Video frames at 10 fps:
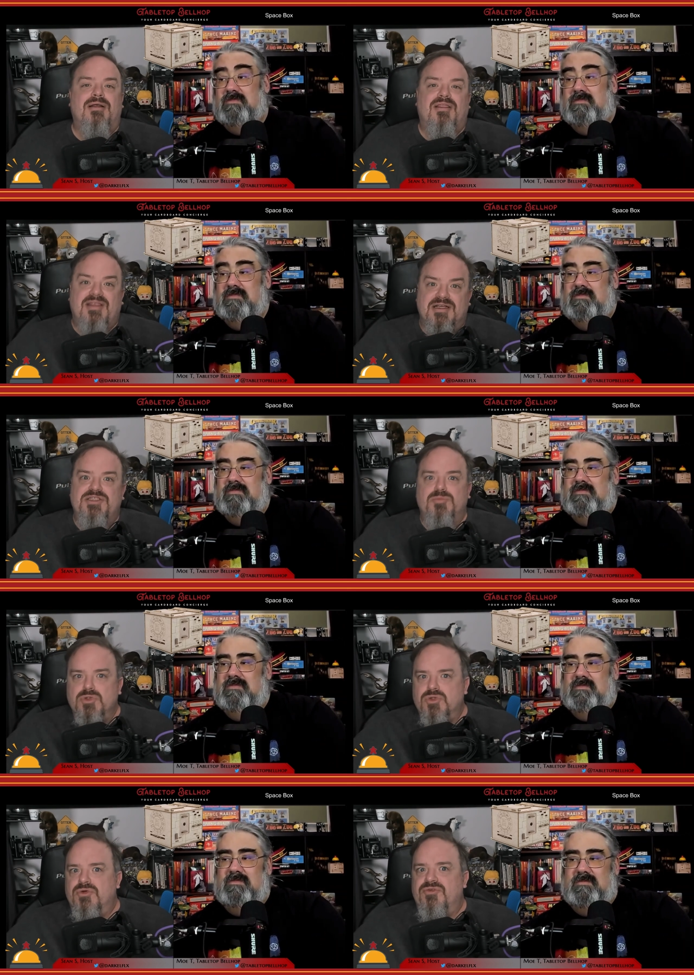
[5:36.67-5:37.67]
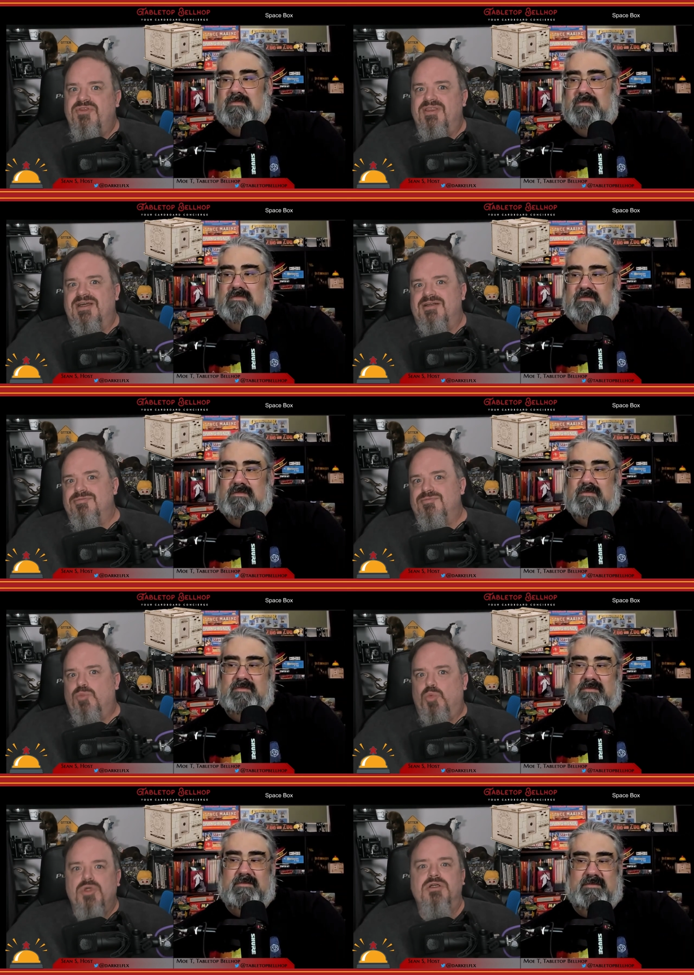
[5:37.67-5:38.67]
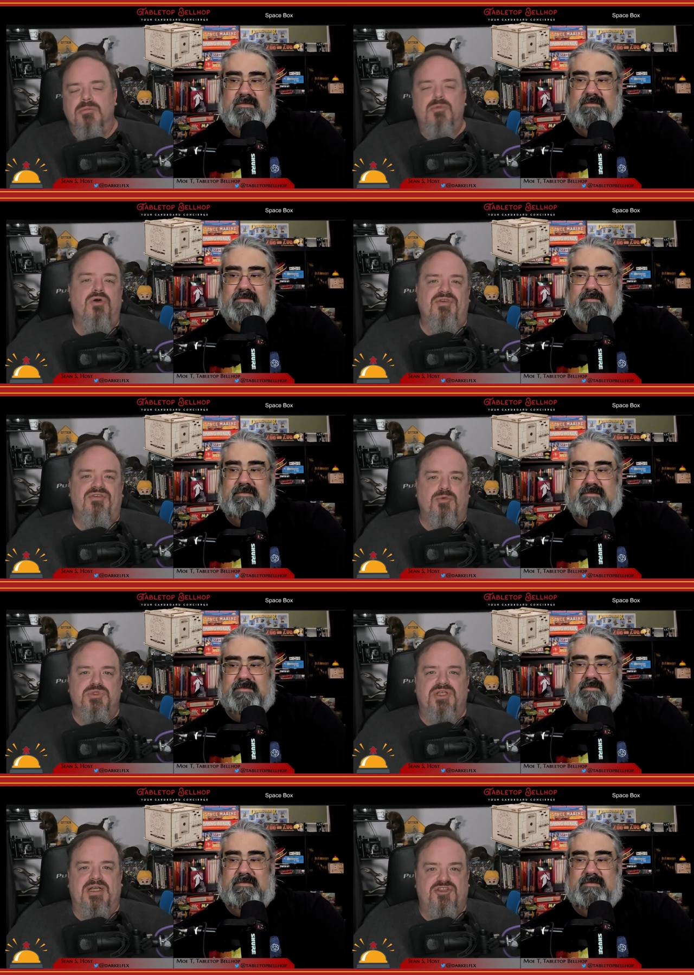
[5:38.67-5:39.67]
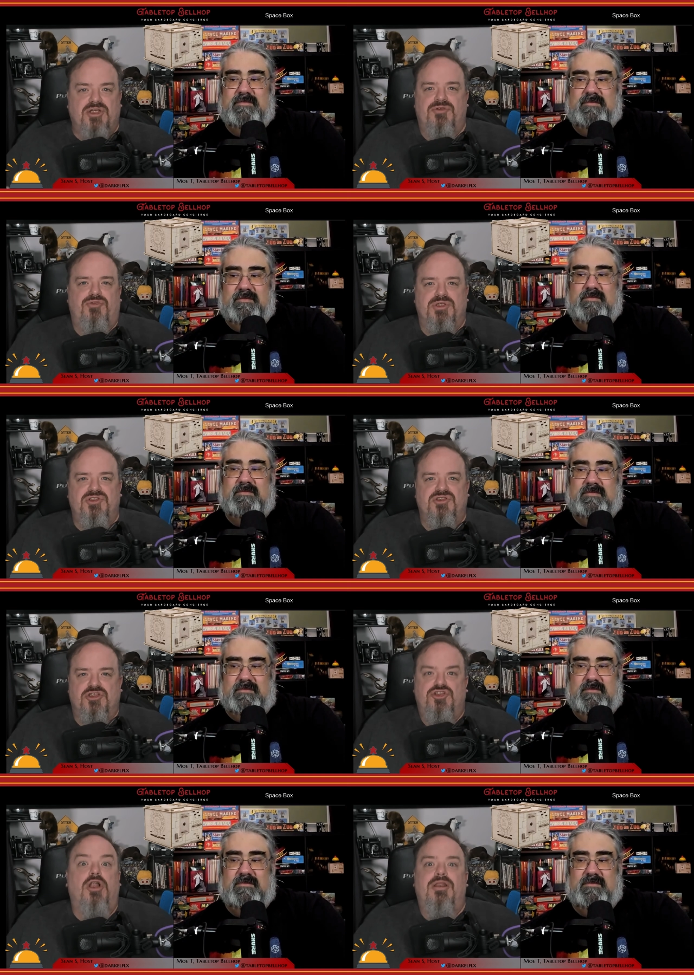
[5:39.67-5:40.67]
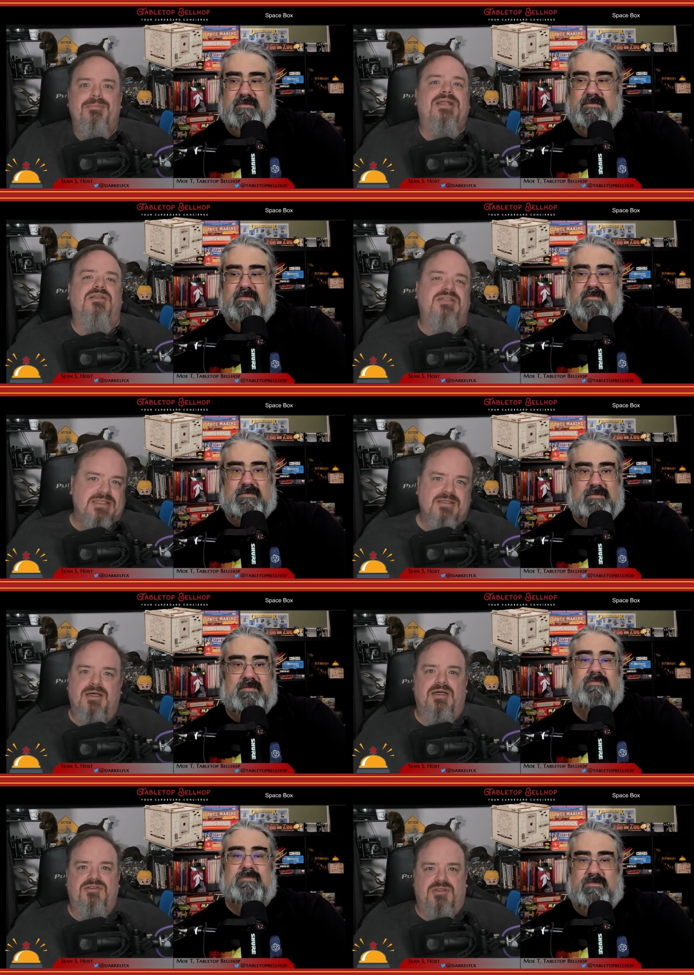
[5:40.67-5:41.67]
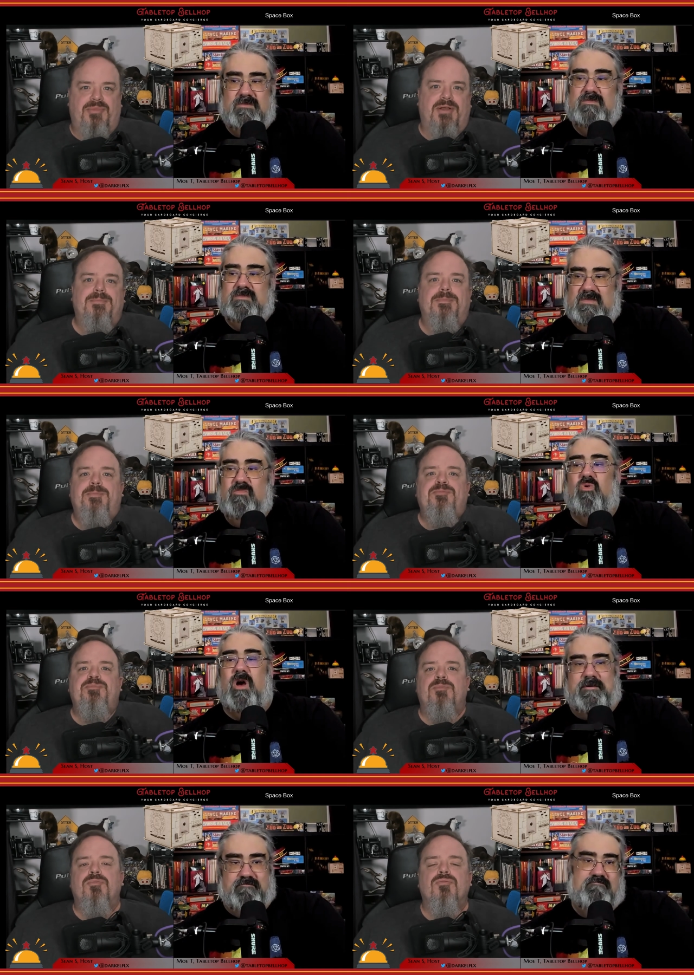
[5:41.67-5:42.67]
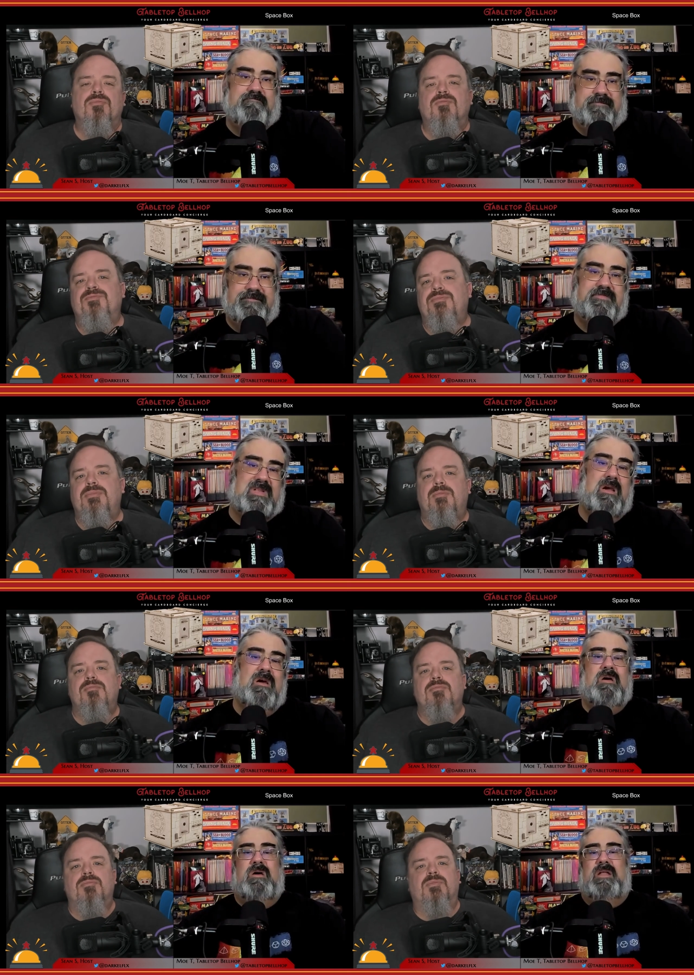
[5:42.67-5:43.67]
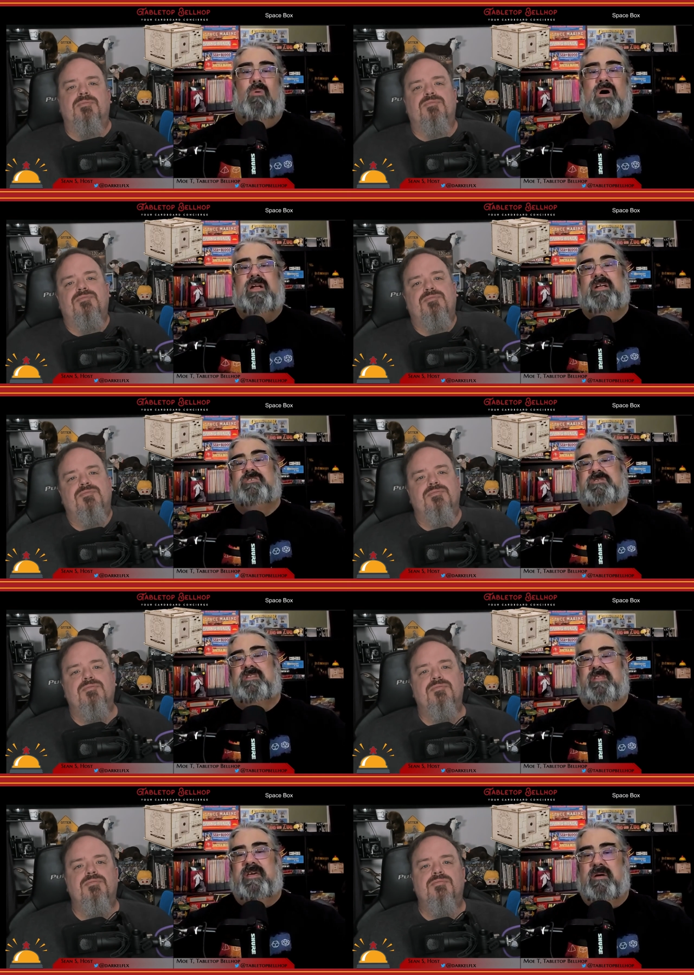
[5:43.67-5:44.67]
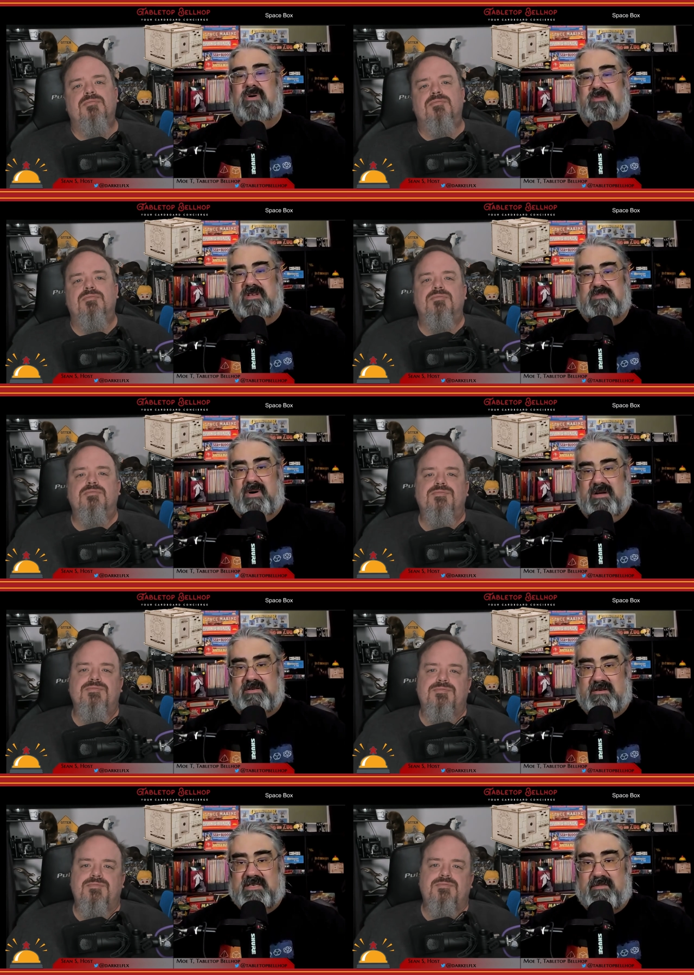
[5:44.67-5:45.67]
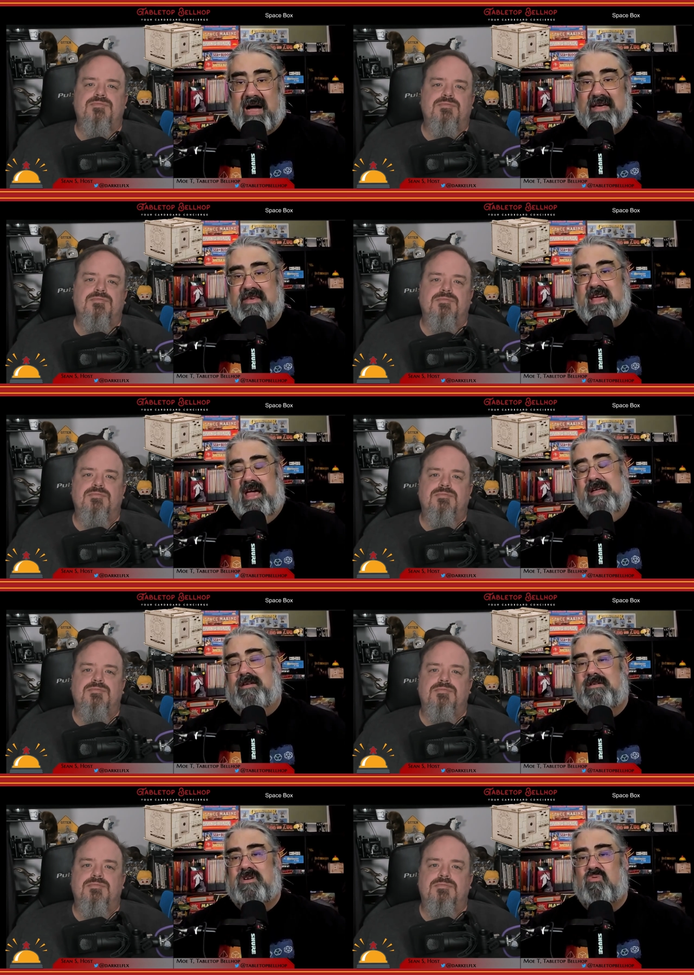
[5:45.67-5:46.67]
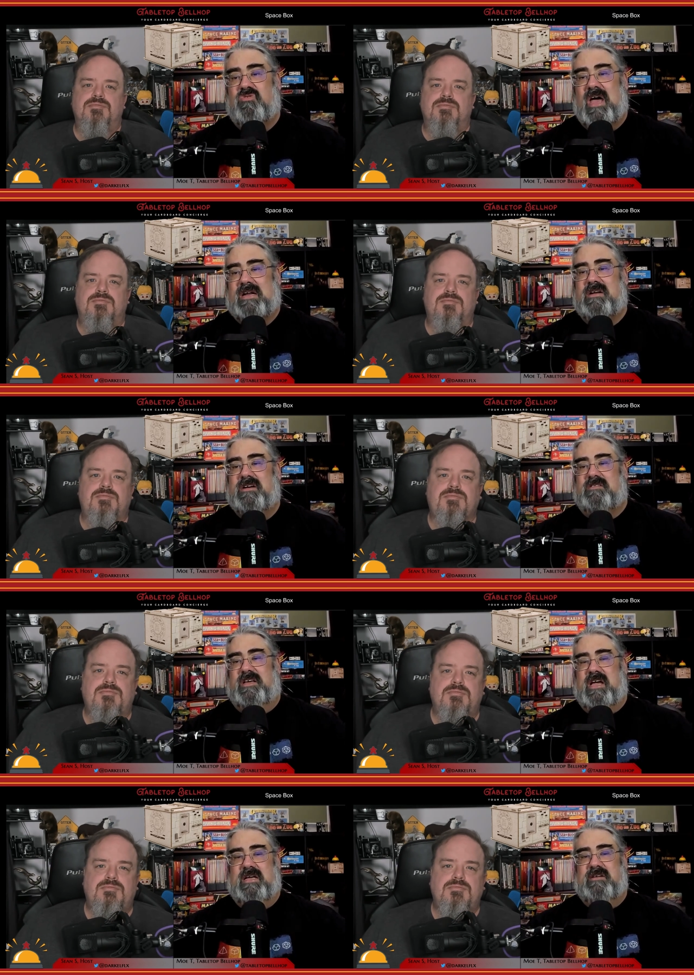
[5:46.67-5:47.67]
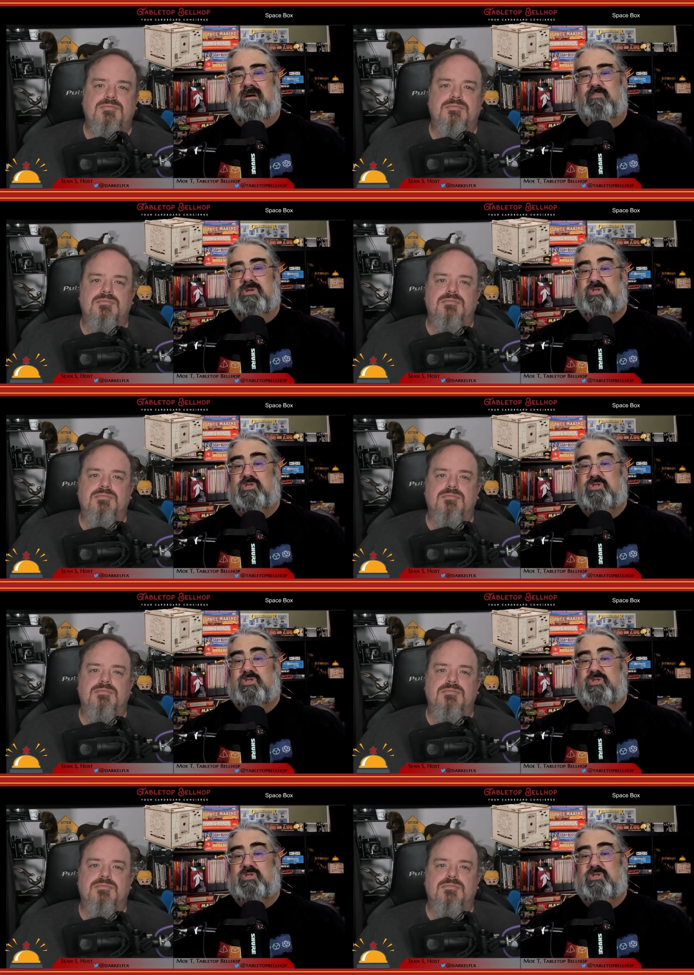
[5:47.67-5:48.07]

Speaker 1: things move that wouldn't move if it was like a, for instance, a solid metal key, something.
Speaker 2: Right. Now, one interesting thing about this puzzle is by the end, you technically end up with